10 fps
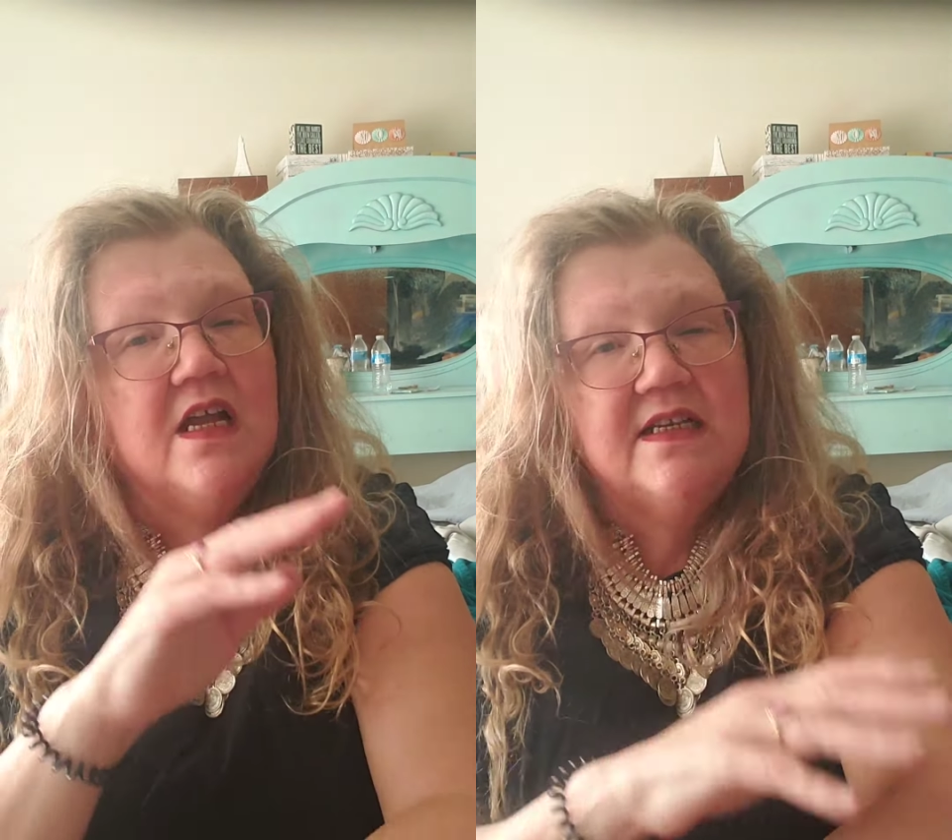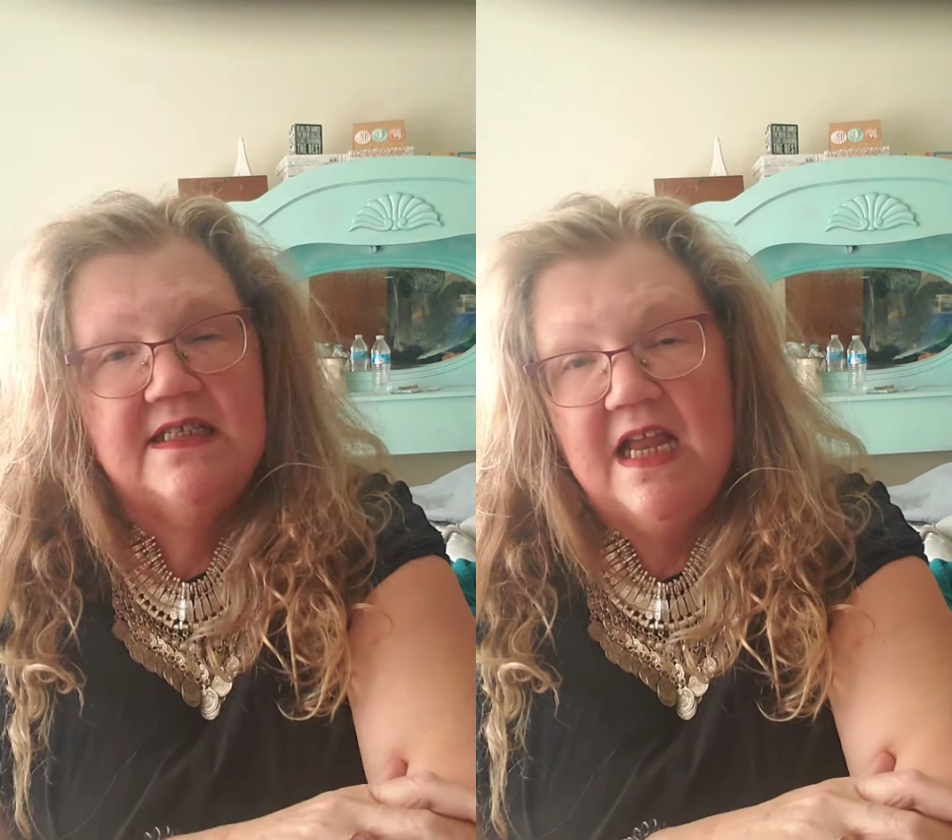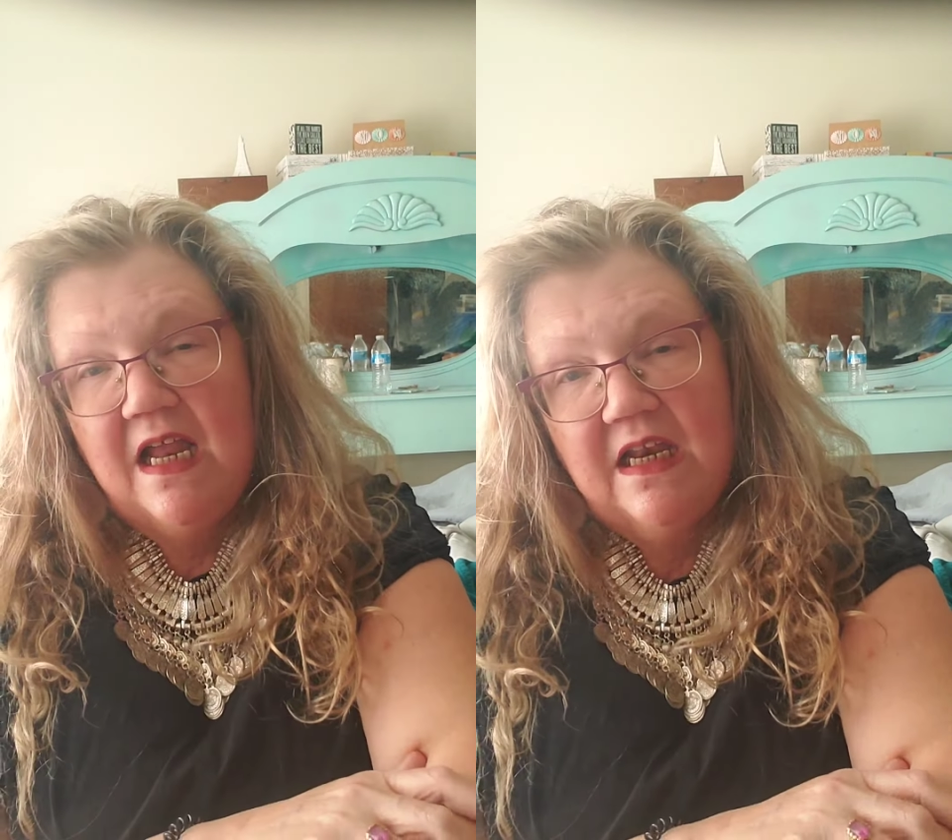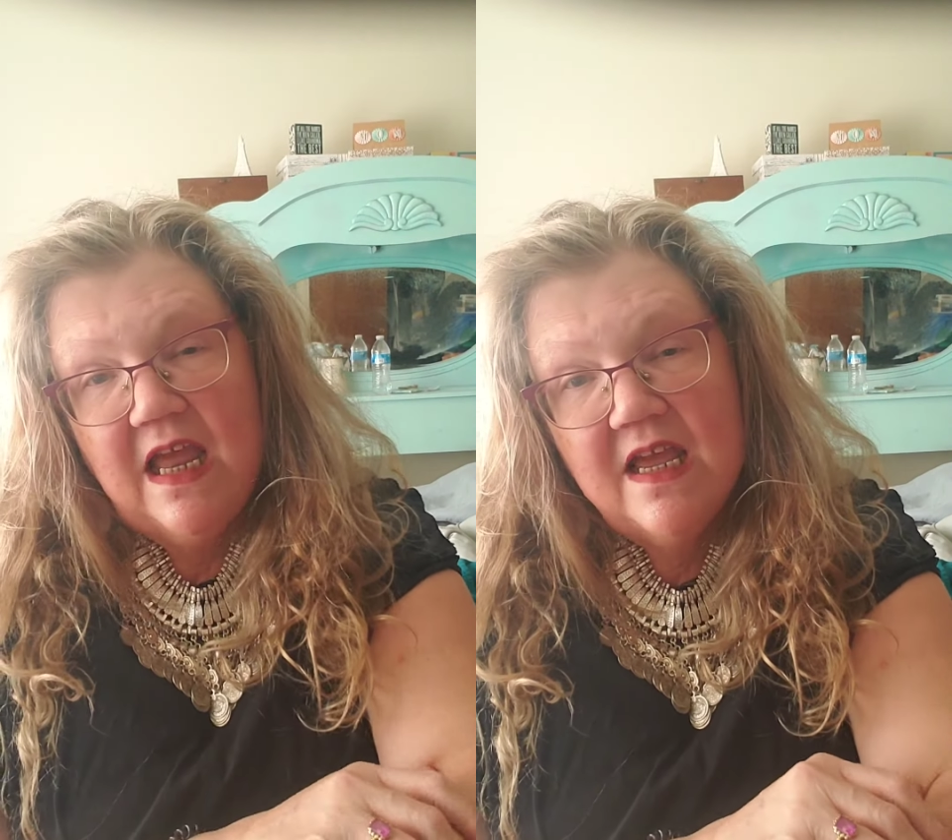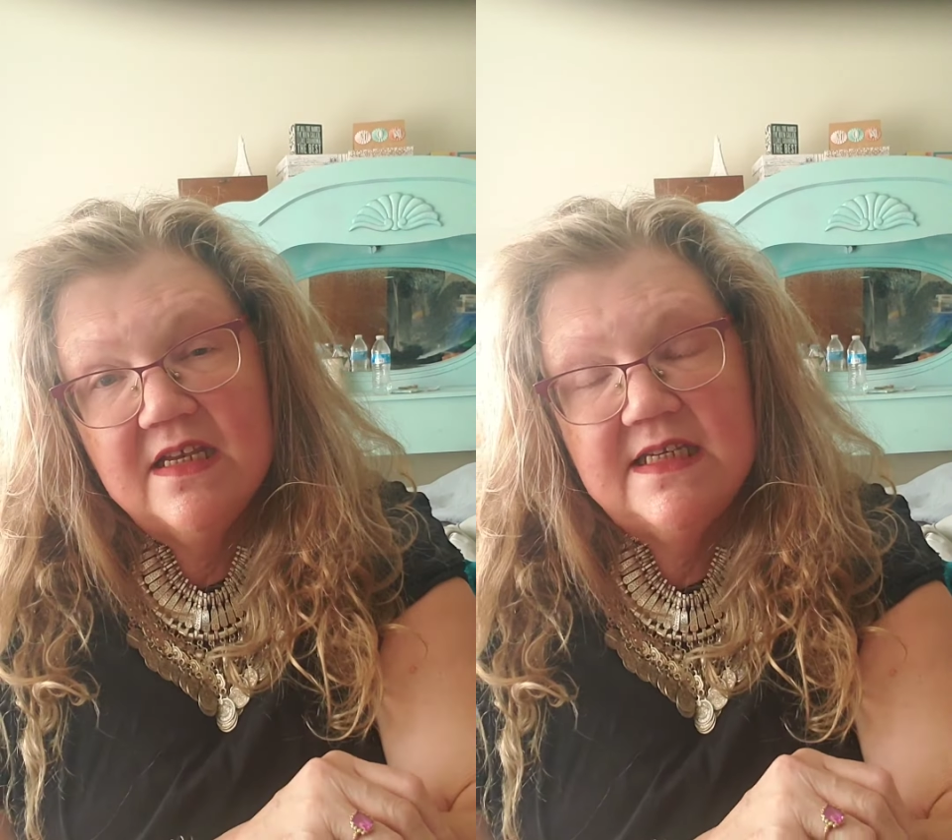It does not
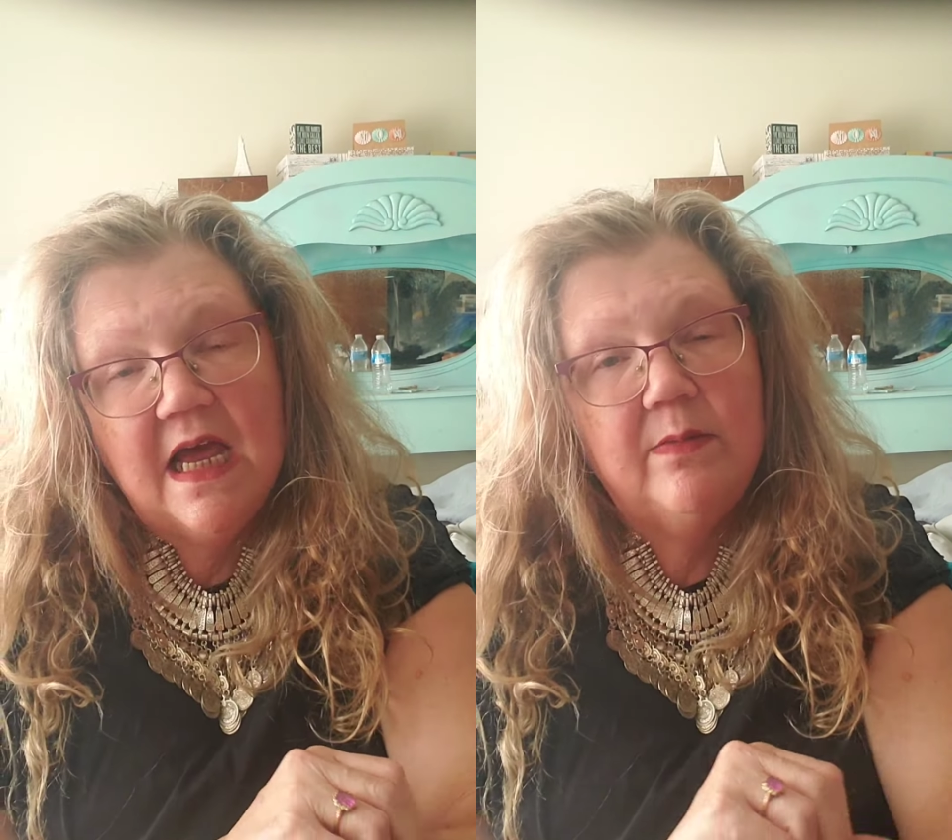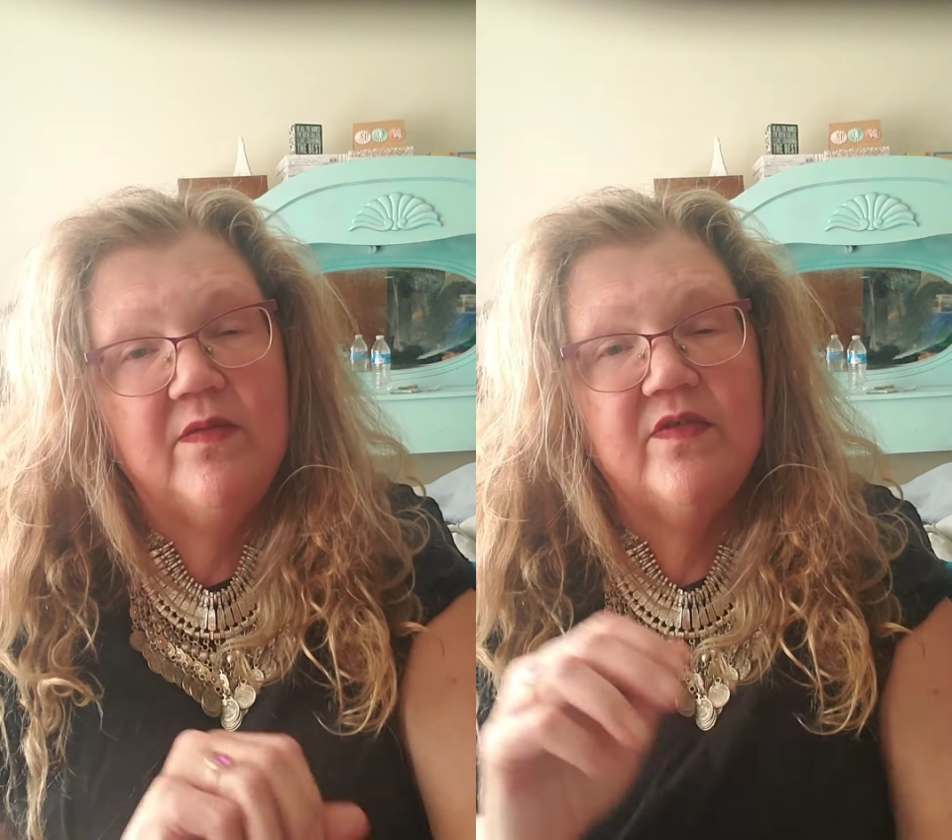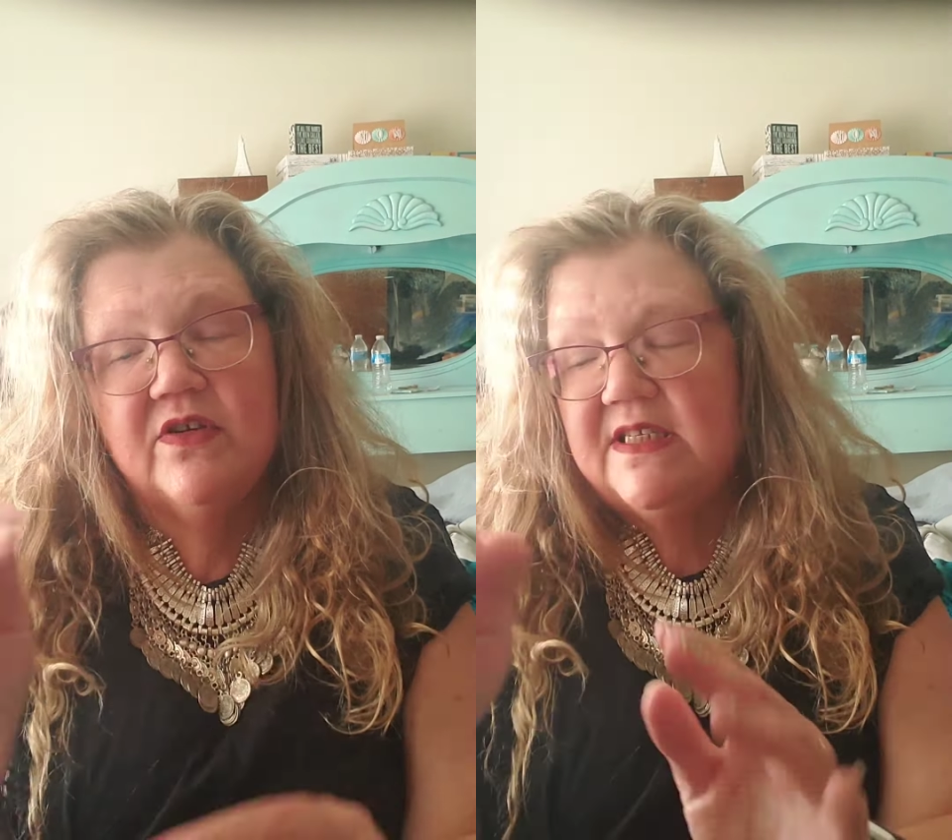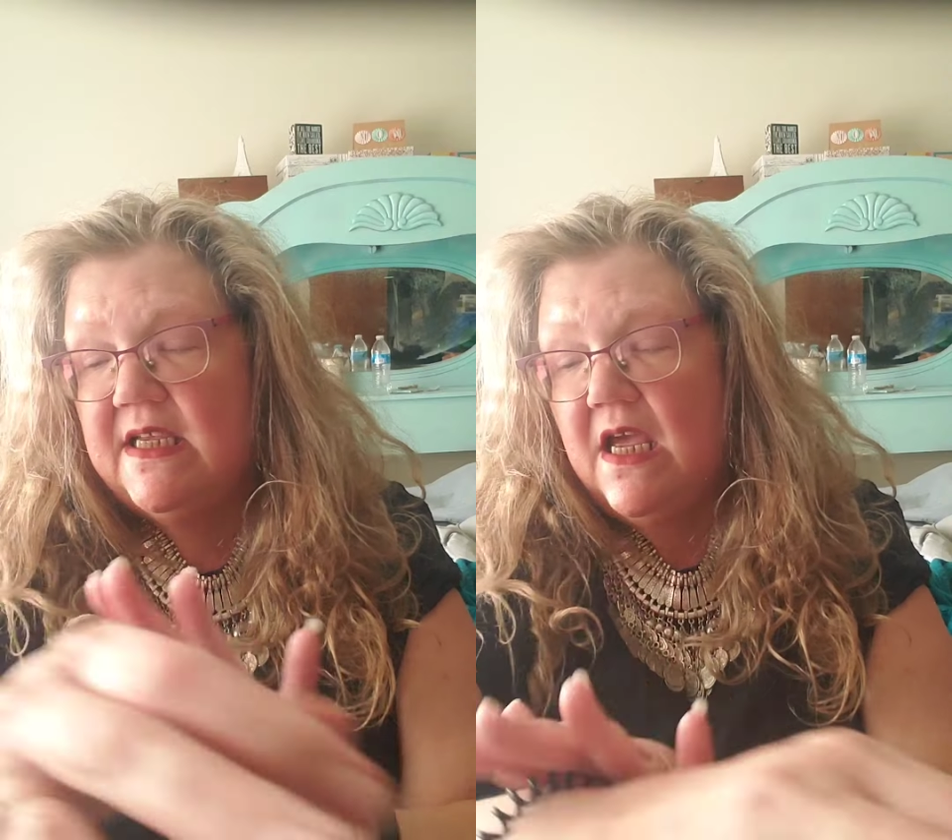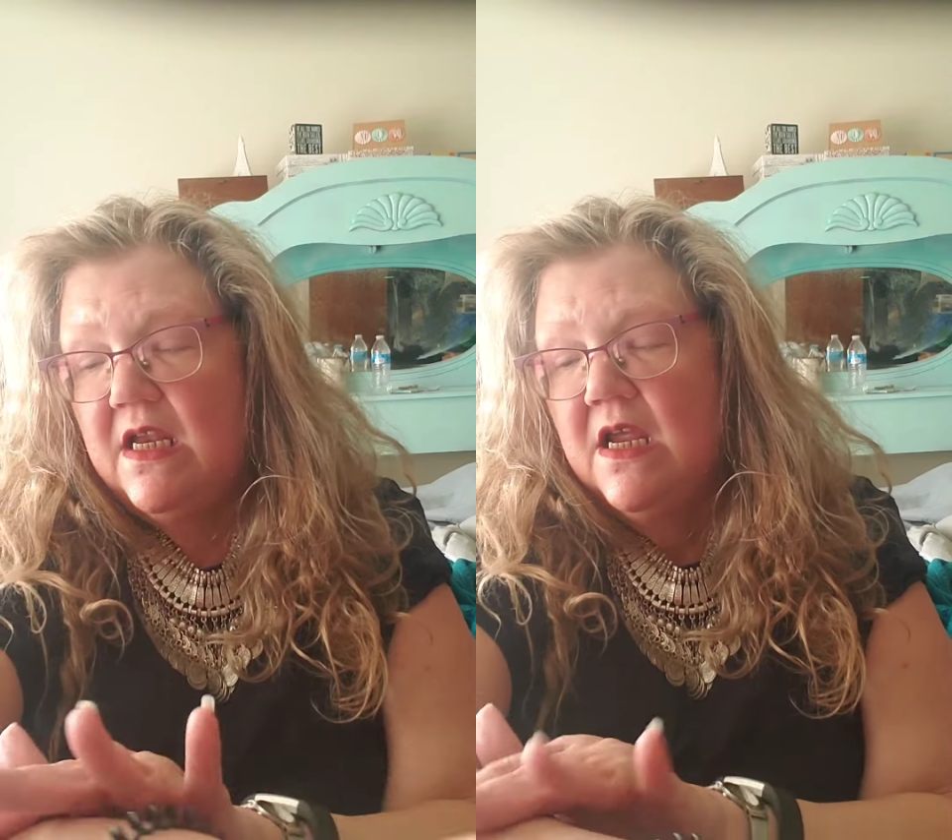lay on top of your
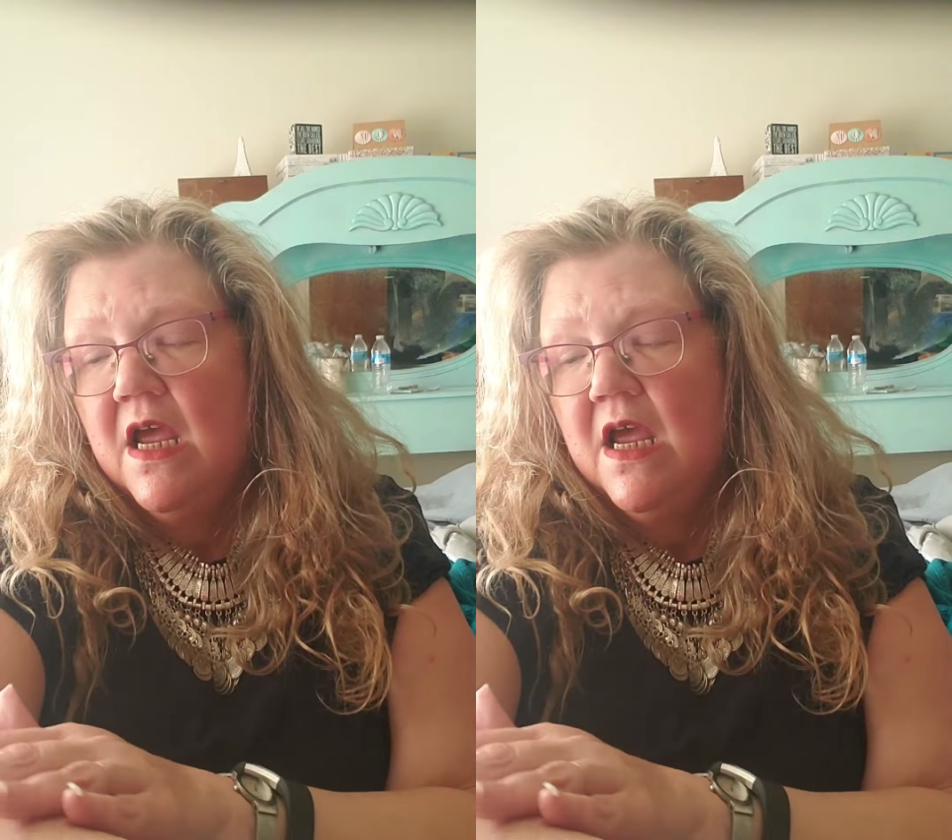skin.